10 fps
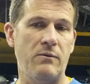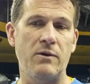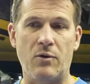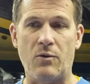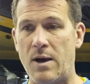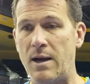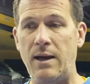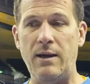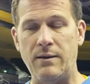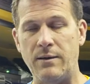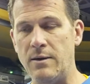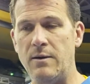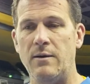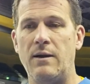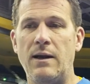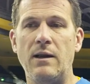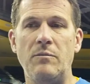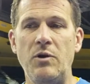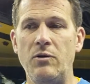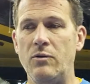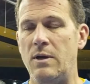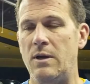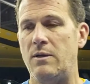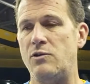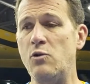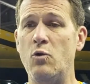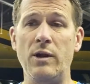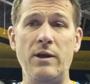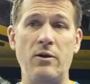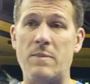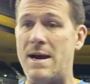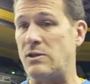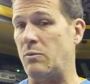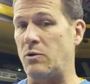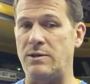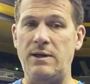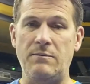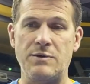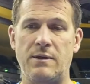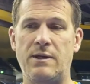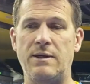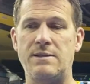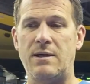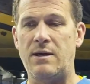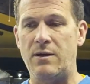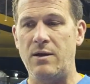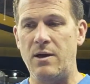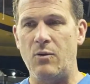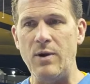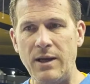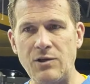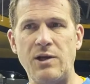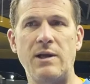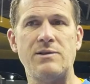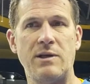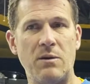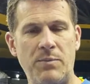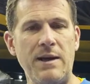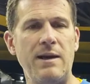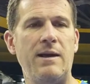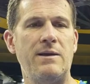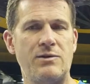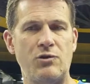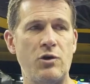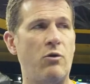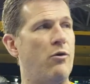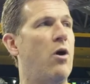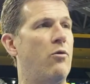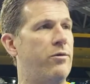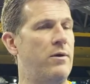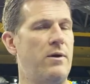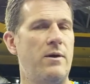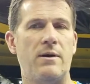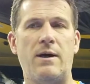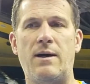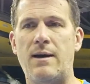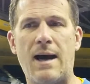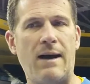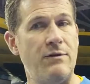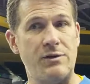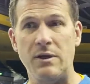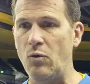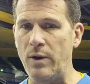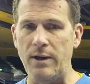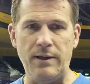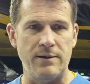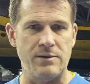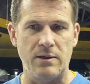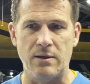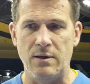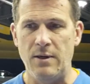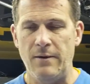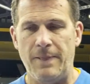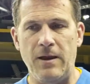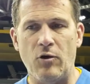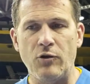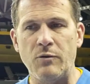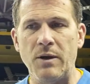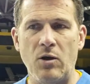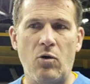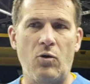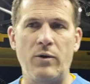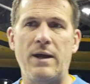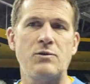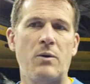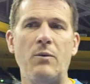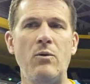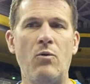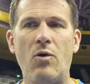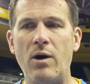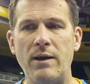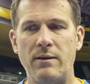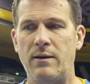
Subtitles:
with Hawaii and LMU, two really good basketball teams that we get a chance to compete against and show growth. Obviously, winning is the ultimate goal, and that's what we want.